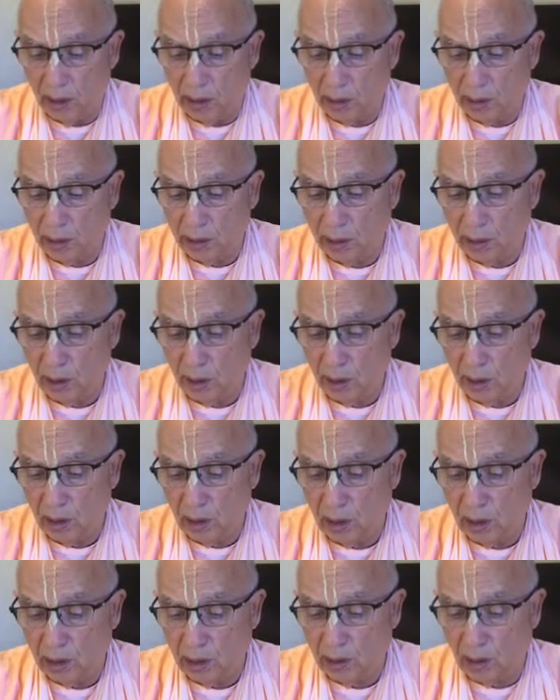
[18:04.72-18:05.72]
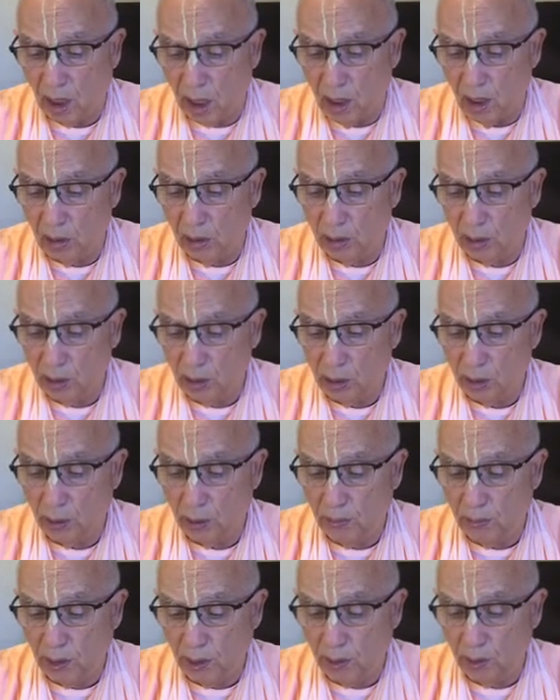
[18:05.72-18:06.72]
Krishnadas How
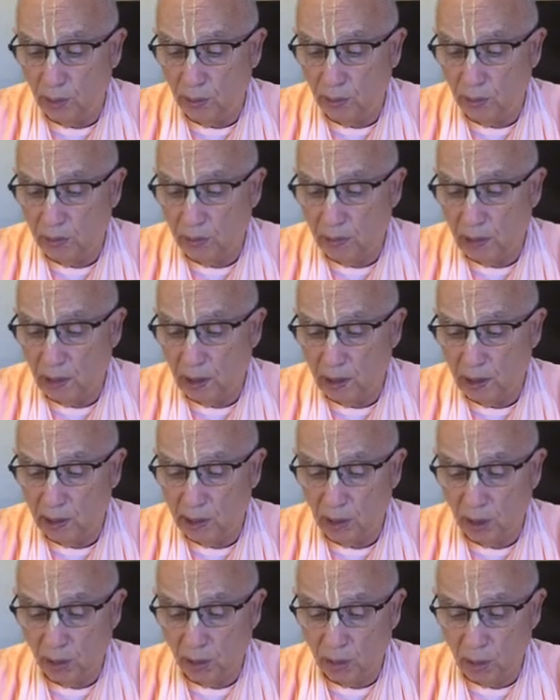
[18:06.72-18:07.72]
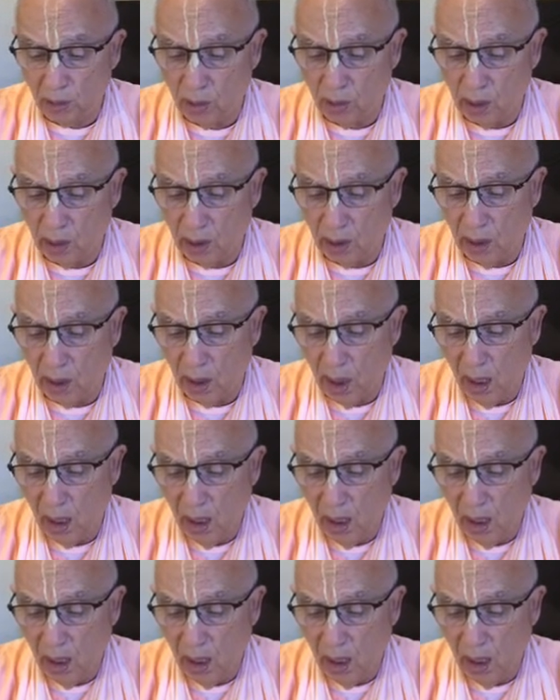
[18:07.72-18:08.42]
Jive Upadesha Kore.